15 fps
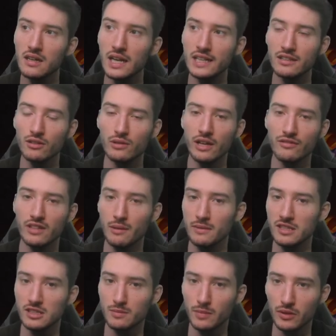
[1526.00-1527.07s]
and don't have that many
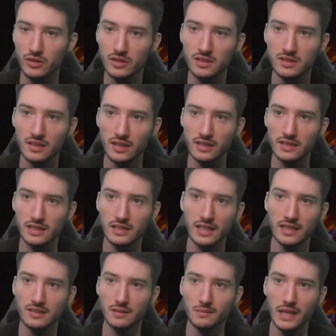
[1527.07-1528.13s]
spirits, like they
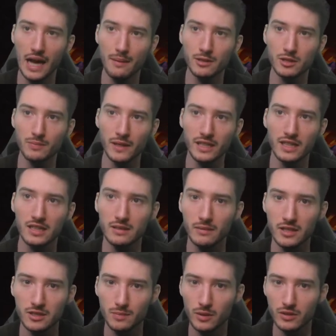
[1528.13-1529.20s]
take some damage by killing my
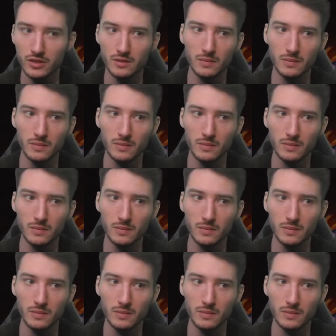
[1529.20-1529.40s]
spirits,